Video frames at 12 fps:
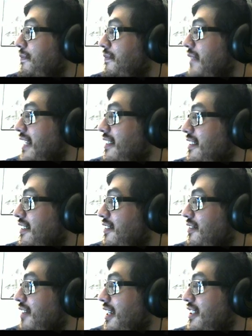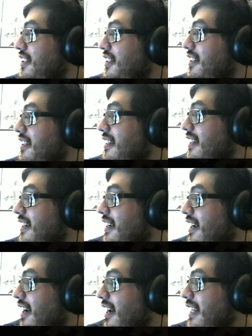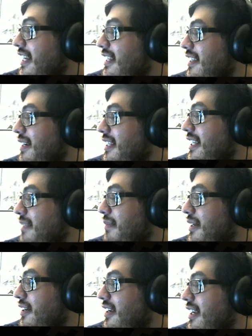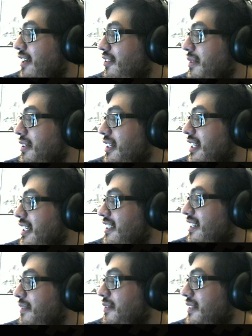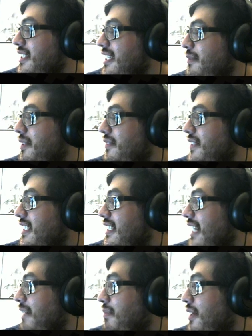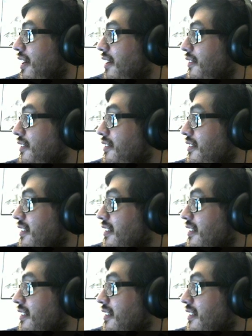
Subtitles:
That's a good question. I think the Baron of Hell will be able to take the Xenomorph. The Xenomorph isn't that powerful.